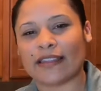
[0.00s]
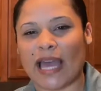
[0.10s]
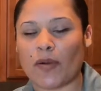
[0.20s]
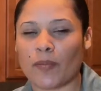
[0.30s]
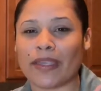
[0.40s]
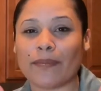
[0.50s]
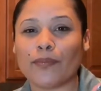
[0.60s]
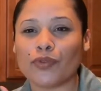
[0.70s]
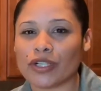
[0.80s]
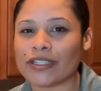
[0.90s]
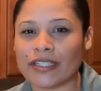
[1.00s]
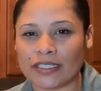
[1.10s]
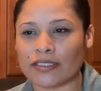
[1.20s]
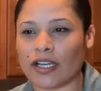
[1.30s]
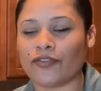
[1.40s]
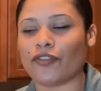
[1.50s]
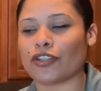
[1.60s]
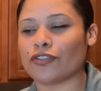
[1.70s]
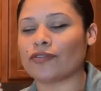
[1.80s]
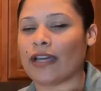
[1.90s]
That will be more than enough for
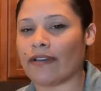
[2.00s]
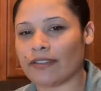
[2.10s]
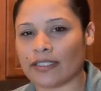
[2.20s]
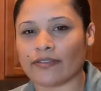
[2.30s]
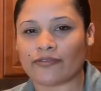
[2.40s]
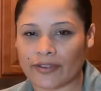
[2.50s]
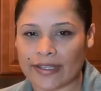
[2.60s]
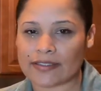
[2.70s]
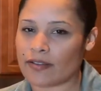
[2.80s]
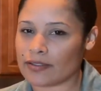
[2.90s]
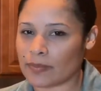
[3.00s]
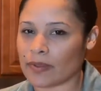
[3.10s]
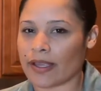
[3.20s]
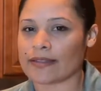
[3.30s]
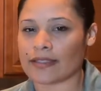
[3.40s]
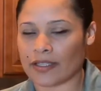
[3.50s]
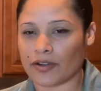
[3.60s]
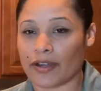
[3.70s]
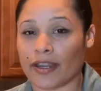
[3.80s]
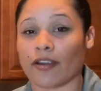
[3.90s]
you to have the effects of the plants in
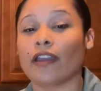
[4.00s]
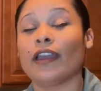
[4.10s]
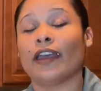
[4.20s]
your hair.